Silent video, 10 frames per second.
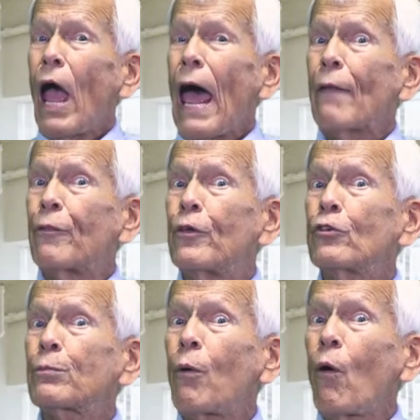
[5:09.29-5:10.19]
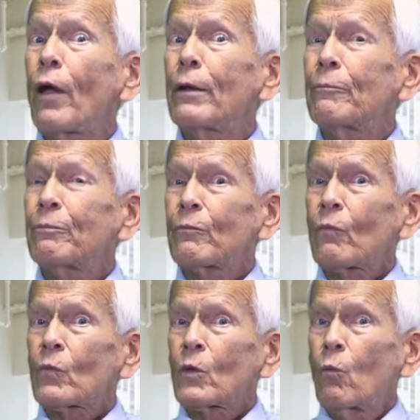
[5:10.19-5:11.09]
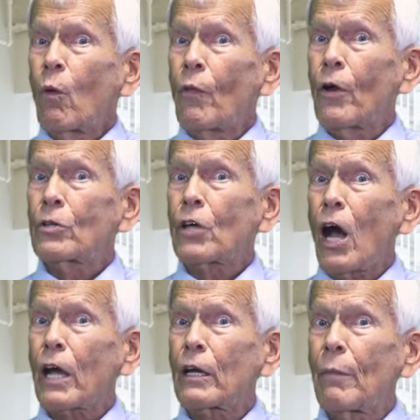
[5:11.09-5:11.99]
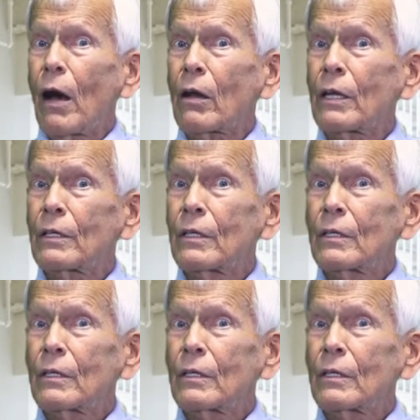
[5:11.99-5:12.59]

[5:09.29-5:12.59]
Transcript: At this point, when they're talking about it,